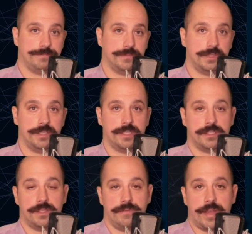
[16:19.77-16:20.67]
This
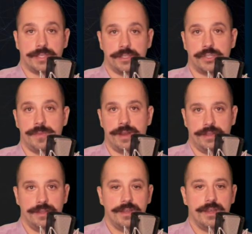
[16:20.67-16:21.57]
is Venkatesh
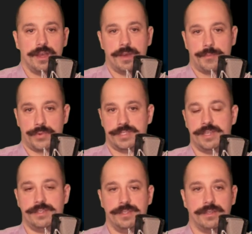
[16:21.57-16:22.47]
Emani
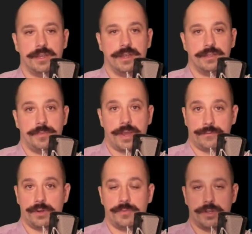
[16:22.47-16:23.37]
presenting the
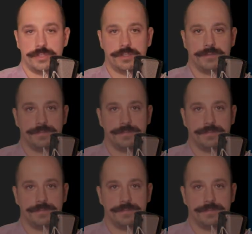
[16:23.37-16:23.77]
PyFreud project.